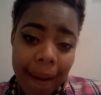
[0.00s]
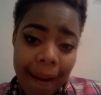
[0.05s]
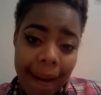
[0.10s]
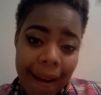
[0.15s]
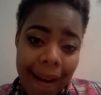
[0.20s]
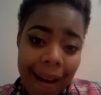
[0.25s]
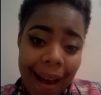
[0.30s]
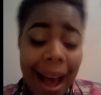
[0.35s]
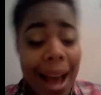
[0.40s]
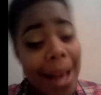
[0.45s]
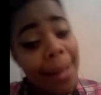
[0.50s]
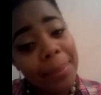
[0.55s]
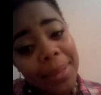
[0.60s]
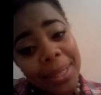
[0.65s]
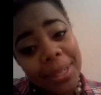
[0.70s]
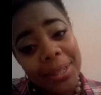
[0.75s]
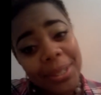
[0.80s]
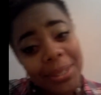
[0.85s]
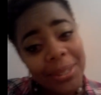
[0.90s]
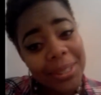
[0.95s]
I be on
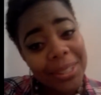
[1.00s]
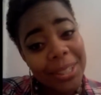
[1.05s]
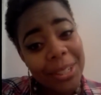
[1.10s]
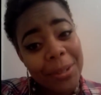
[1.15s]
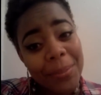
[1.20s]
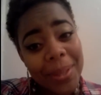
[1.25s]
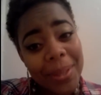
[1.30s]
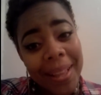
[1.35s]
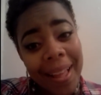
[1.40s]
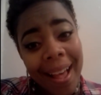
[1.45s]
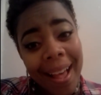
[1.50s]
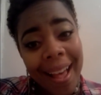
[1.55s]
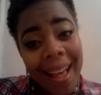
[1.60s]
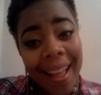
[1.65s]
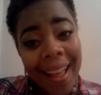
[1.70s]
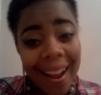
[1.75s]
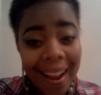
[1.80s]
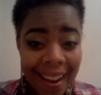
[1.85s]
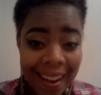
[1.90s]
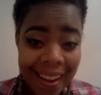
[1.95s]
YouTube a
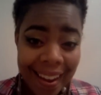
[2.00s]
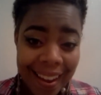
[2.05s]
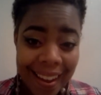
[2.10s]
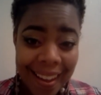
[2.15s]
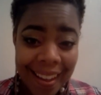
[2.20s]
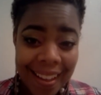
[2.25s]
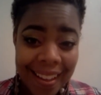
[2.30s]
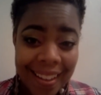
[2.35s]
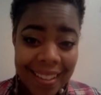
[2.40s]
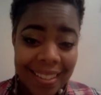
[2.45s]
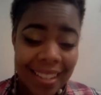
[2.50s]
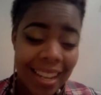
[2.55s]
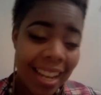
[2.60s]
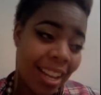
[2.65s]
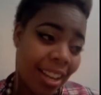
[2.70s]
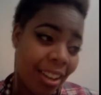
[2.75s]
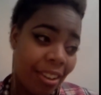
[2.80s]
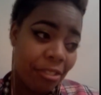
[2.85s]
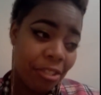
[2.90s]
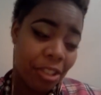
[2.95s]
lot. And
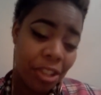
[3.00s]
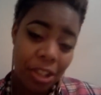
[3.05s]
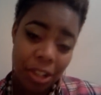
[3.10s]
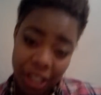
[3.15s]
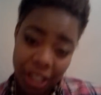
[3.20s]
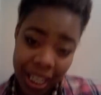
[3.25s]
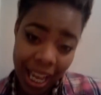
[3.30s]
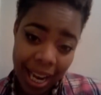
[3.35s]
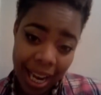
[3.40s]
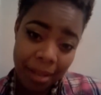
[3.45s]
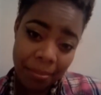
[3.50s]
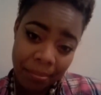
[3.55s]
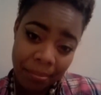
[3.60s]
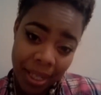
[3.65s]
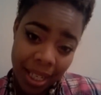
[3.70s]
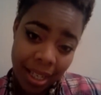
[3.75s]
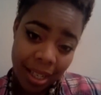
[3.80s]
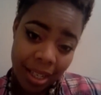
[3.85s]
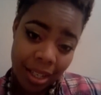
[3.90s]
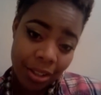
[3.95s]
if you're like
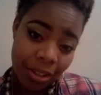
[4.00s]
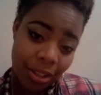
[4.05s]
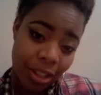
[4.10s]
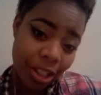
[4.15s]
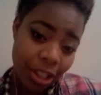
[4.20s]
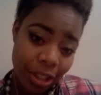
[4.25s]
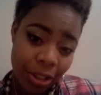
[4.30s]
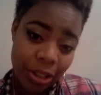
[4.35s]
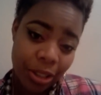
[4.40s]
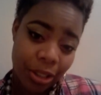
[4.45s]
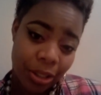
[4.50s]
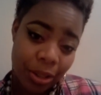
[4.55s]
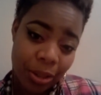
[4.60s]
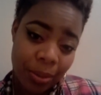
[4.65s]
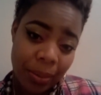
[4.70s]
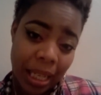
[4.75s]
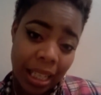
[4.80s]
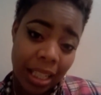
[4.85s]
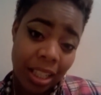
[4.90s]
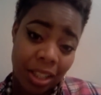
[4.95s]
me, you're on YouTube
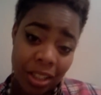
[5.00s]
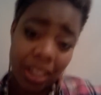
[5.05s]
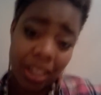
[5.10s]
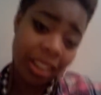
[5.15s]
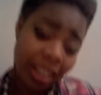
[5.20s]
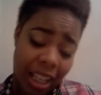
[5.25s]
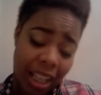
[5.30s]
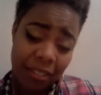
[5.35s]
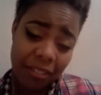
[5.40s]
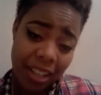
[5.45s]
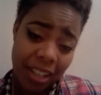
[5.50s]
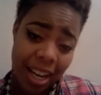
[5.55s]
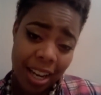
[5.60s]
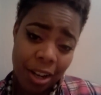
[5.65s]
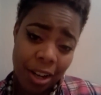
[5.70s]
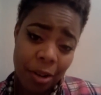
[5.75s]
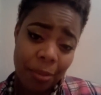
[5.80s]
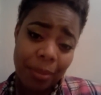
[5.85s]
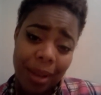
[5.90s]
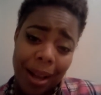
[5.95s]
and you're looking for
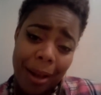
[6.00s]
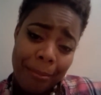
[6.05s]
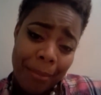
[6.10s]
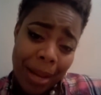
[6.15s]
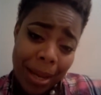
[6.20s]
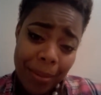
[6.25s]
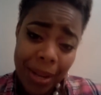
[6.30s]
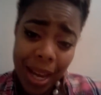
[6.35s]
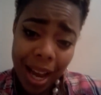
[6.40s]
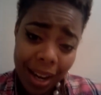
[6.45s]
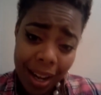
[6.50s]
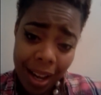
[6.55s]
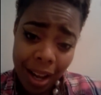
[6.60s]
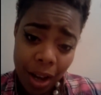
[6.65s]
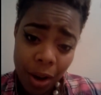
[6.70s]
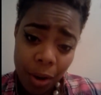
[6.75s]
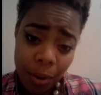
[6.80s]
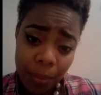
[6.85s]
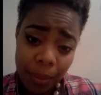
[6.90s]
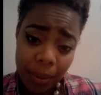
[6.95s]
help, maybe I can
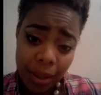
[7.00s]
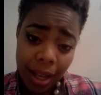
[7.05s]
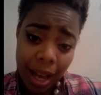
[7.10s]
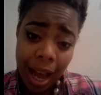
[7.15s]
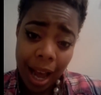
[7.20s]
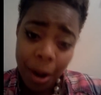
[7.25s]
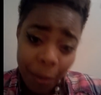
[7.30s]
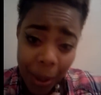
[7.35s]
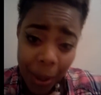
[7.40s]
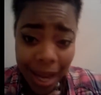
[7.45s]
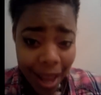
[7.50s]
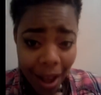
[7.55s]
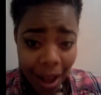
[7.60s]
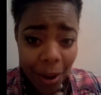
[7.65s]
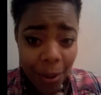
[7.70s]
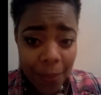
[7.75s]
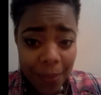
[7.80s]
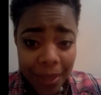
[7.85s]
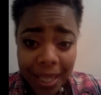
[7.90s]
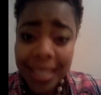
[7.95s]
help. I want to
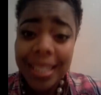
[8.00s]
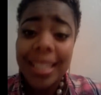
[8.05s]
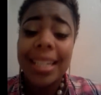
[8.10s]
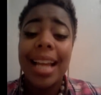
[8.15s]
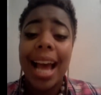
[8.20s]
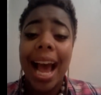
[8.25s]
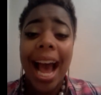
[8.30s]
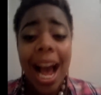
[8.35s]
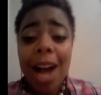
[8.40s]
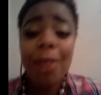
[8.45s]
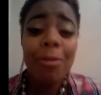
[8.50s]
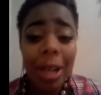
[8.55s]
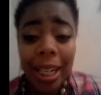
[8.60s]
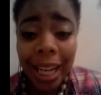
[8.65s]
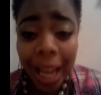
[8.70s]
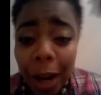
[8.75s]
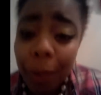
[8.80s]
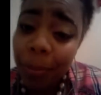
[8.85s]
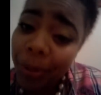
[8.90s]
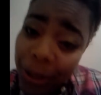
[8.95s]
help. Listen, I want to
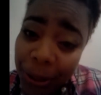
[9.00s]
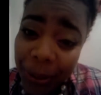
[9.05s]
help you.